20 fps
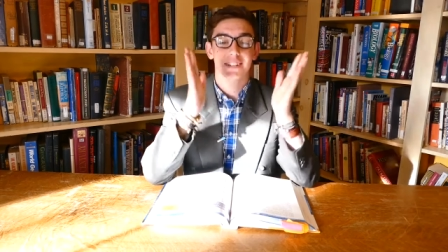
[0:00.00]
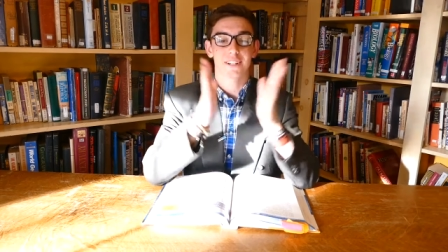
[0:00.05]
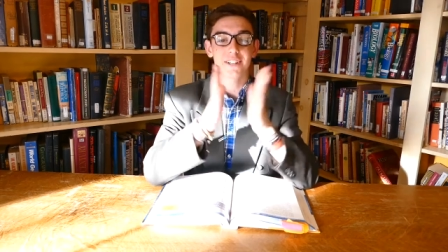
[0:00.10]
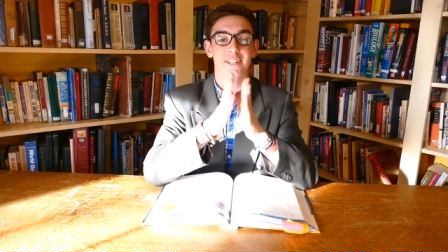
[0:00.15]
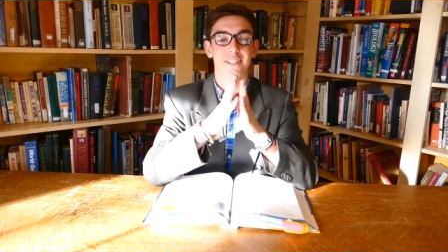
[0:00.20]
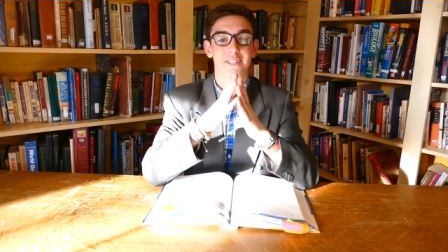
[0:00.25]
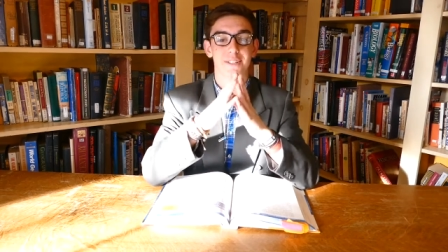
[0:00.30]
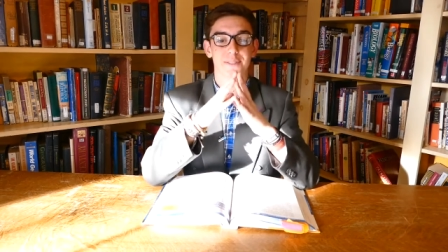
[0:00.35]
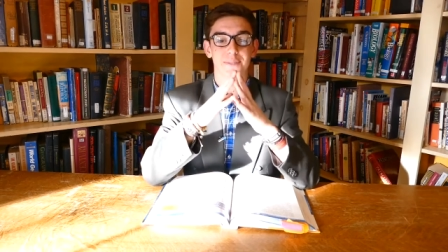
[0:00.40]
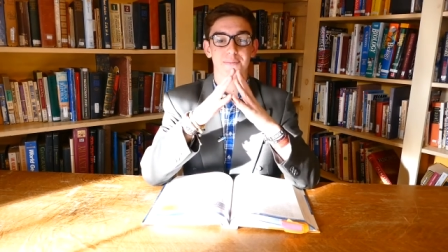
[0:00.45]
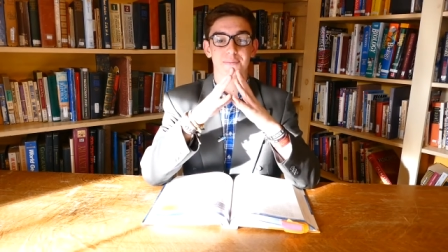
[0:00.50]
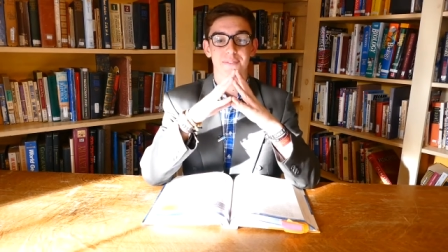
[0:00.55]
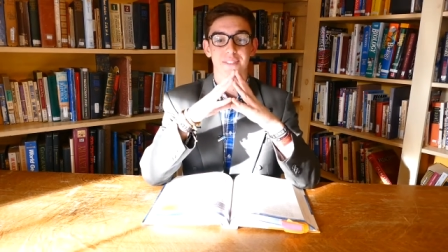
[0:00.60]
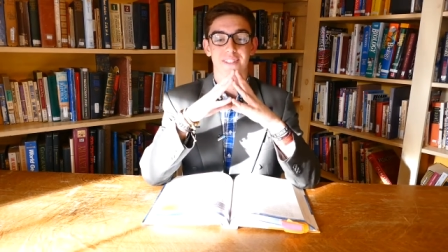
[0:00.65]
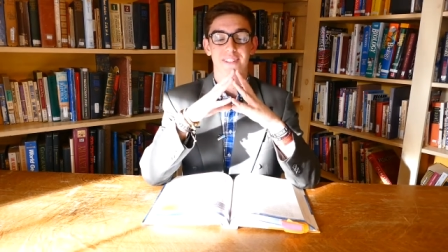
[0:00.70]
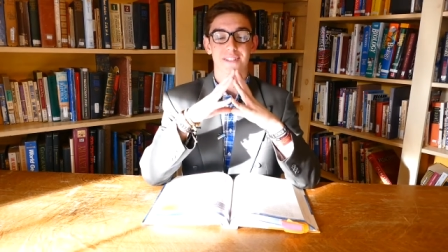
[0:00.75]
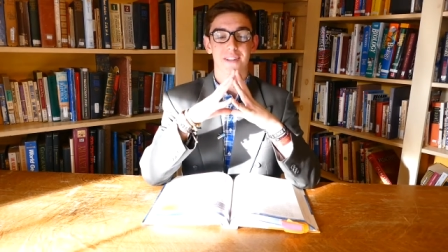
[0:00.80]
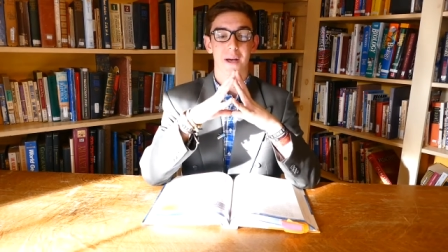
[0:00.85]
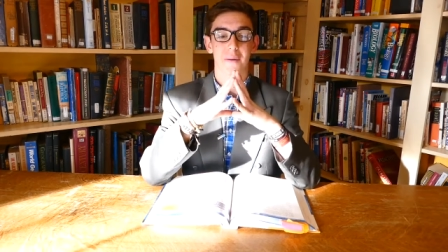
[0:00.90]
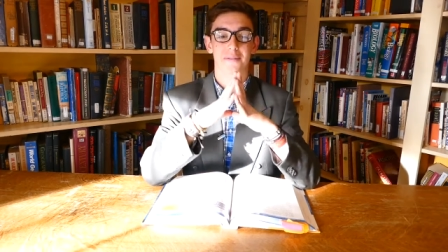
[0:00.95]

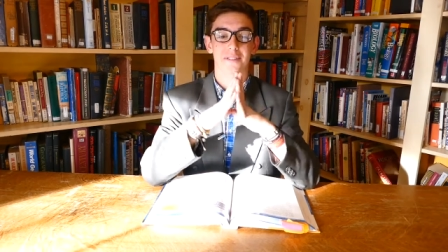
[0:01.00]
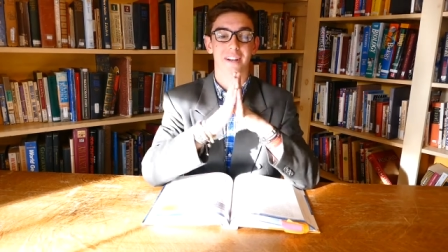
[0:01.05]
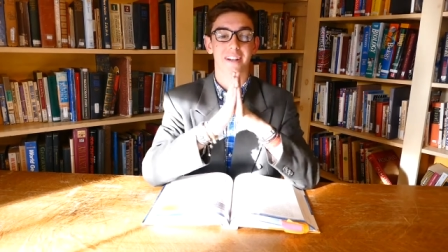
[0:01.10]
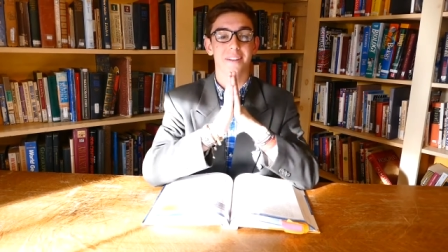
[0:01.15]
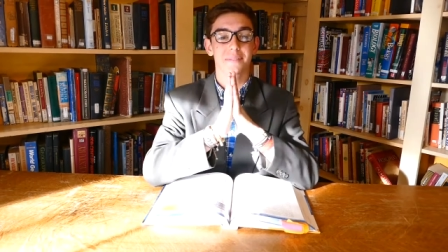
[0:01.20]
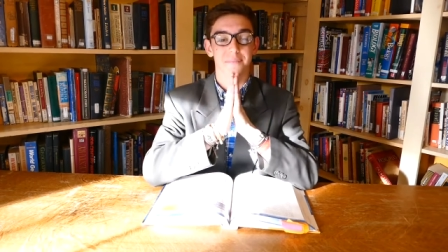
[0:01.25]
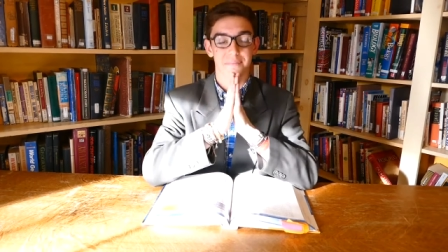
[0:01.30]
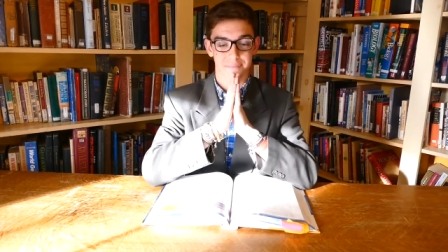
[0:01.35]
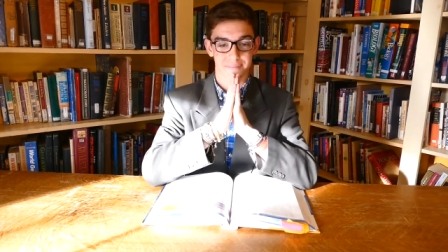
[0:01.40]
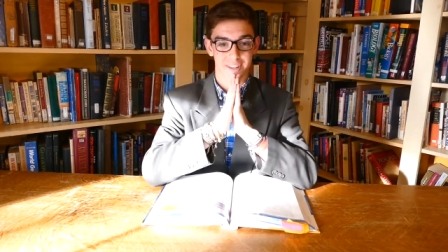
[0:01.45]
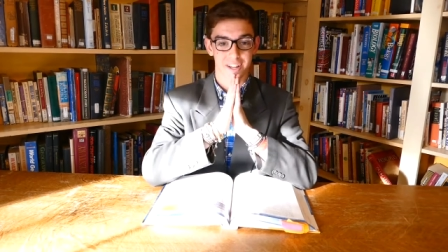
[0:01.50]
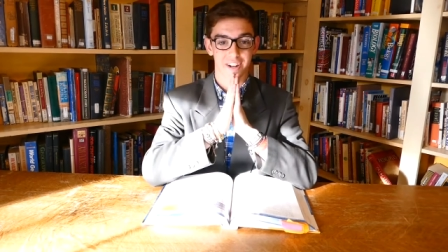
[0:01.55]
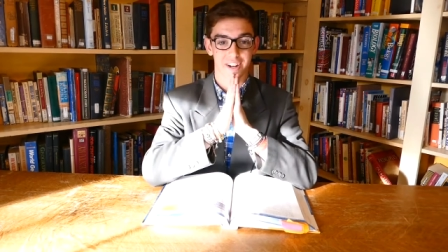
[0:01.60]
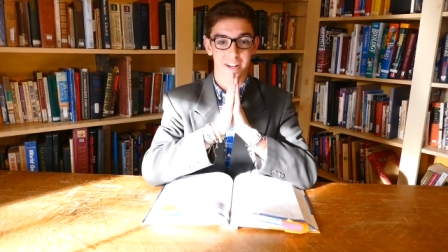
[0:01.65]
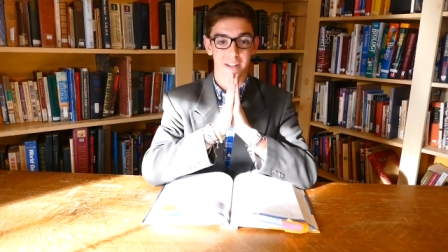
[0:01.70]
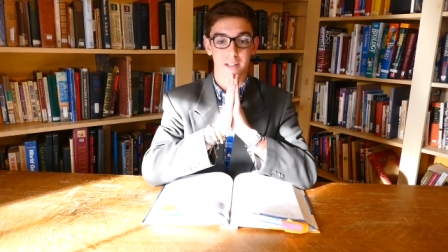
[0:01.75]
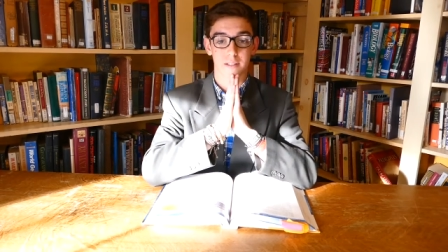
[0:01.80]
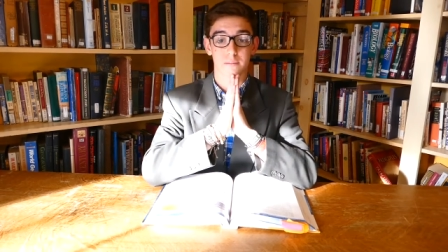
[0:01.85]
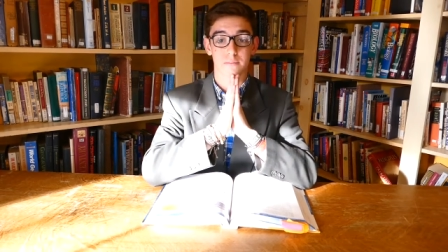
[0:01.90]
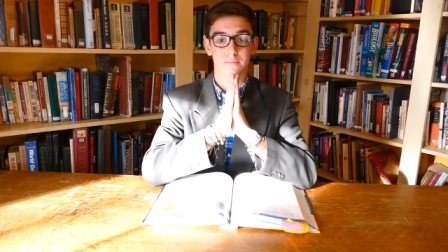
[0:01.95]
I'm sorry. Alright.